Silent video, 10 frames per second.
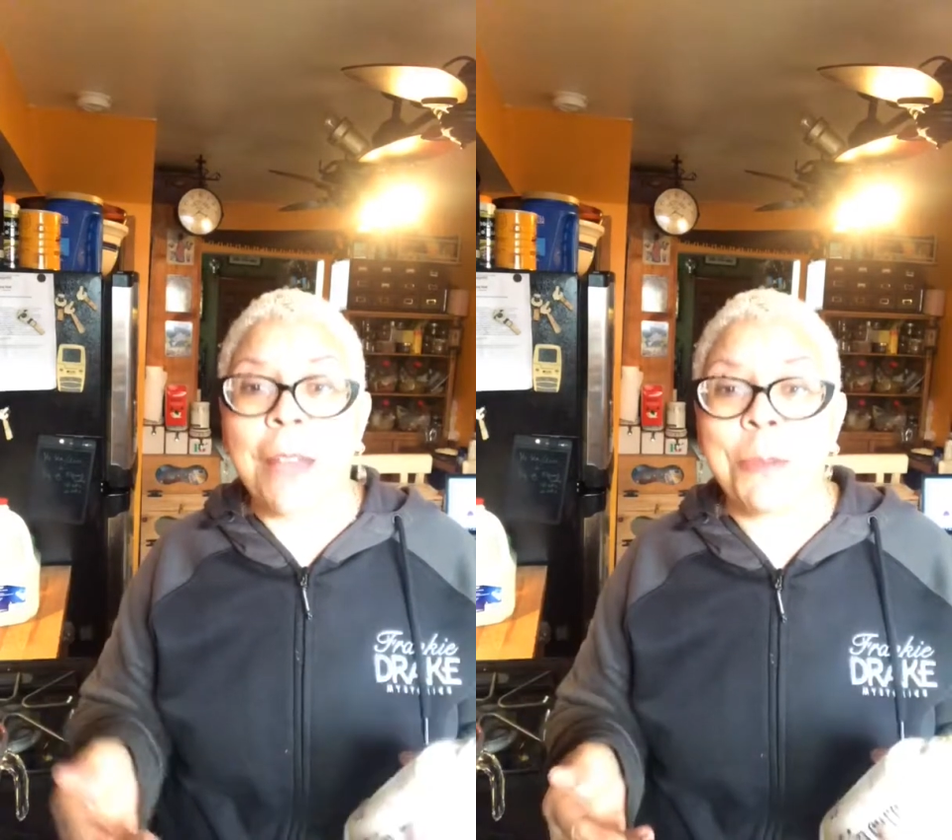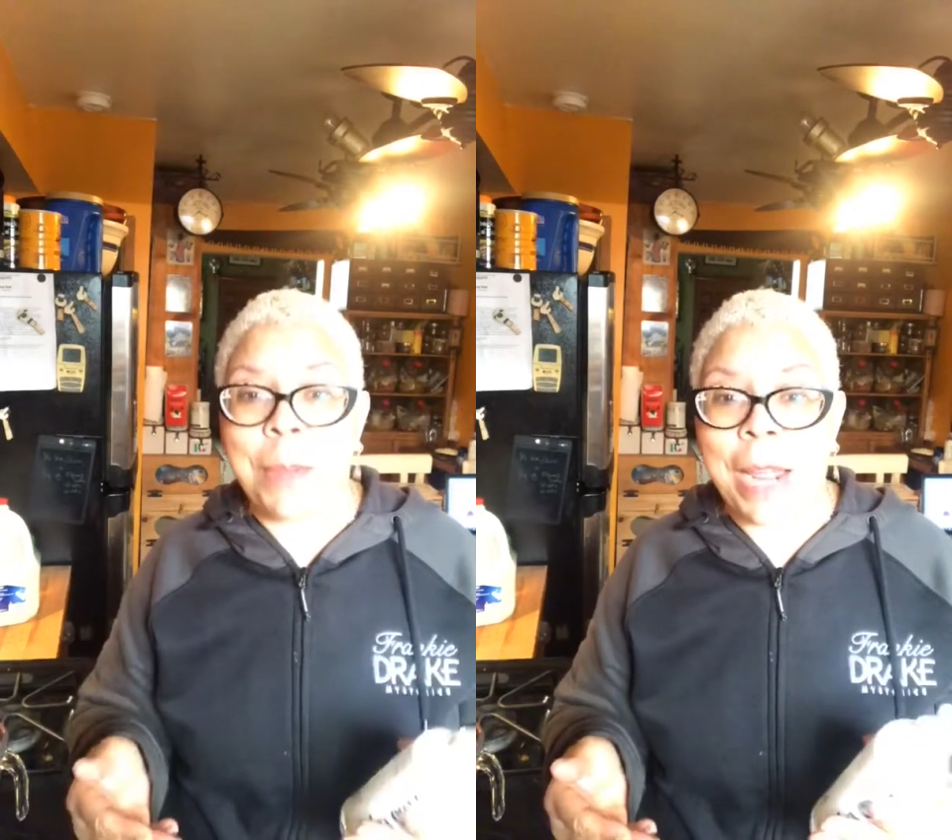
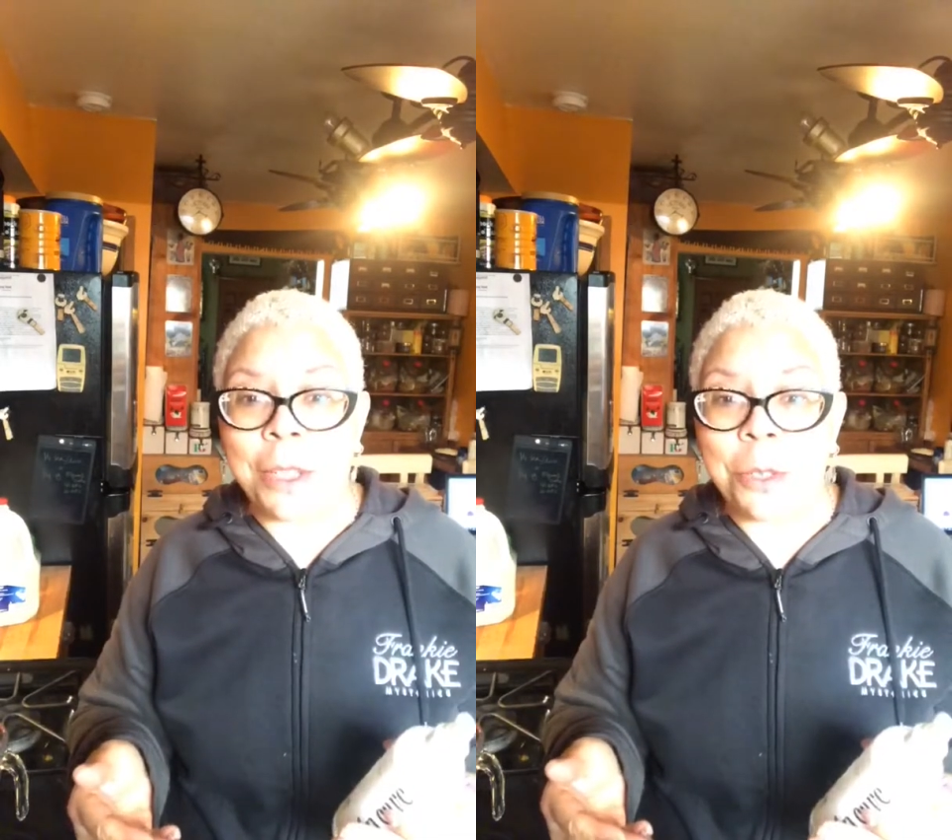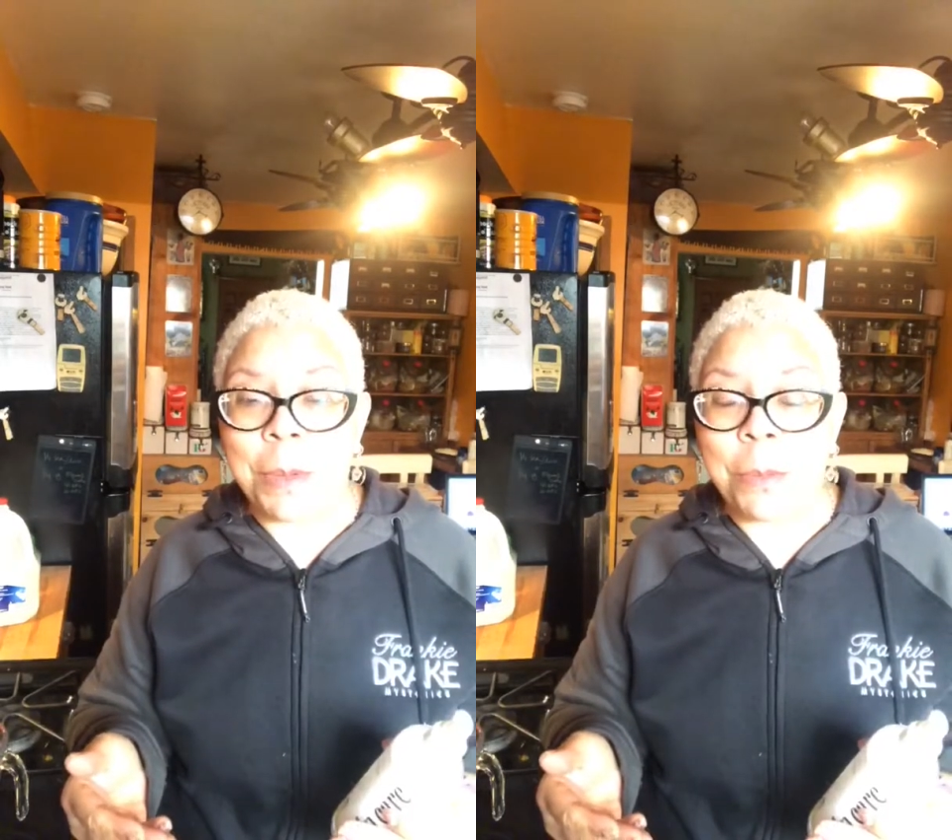have to pay a
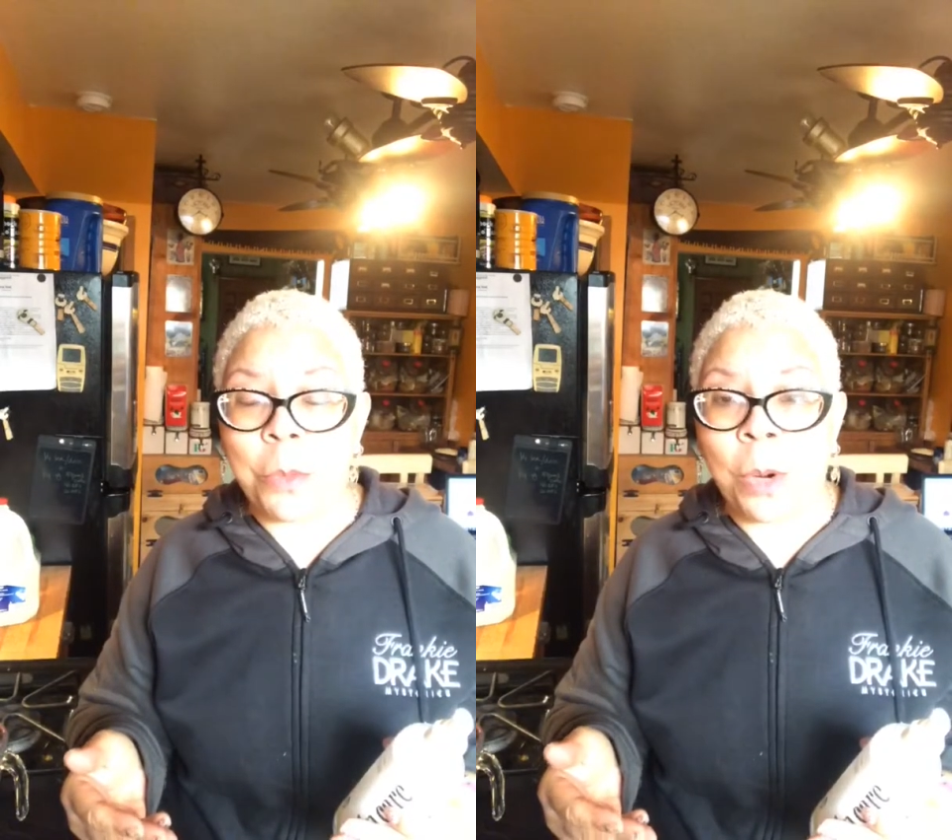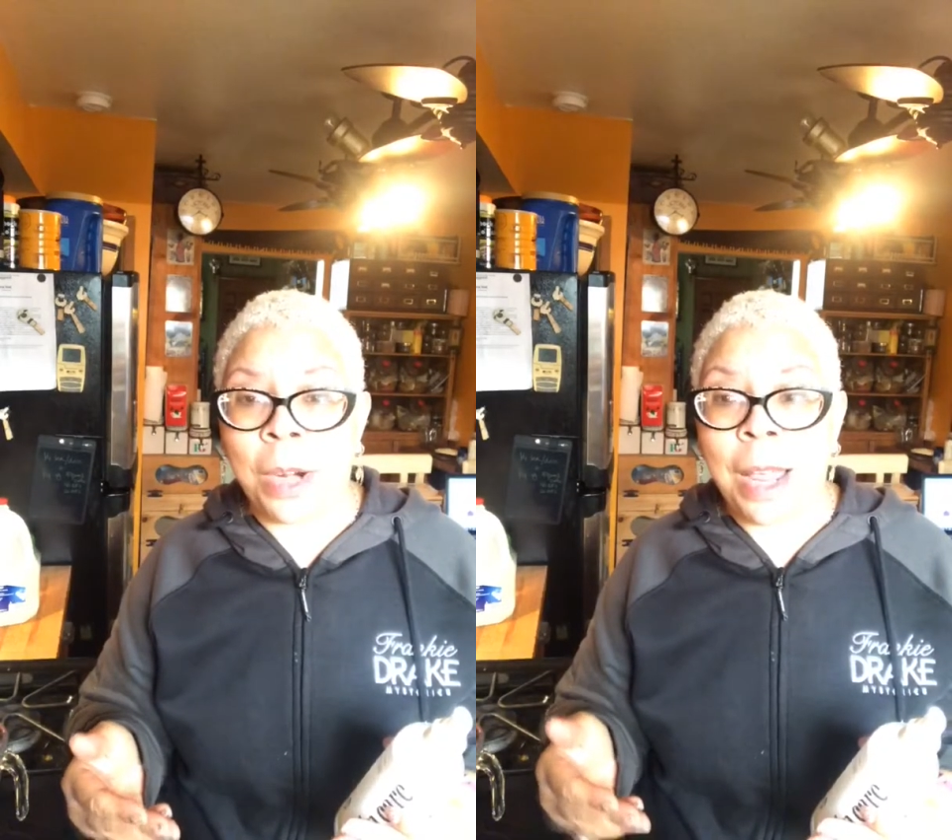little bit
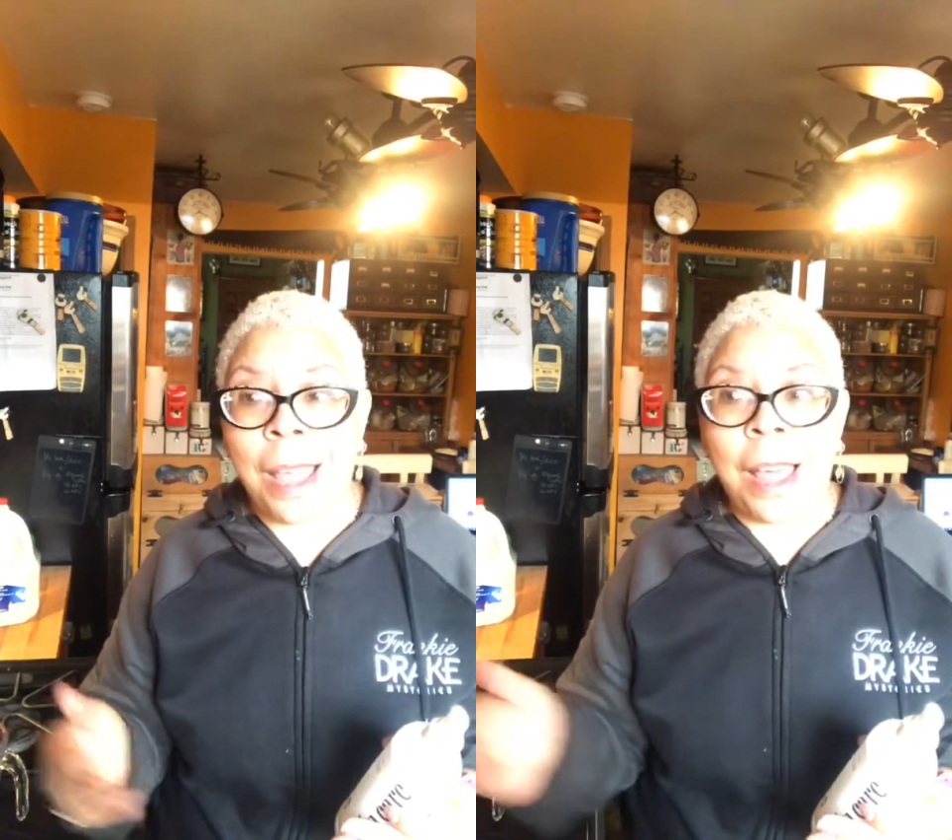more.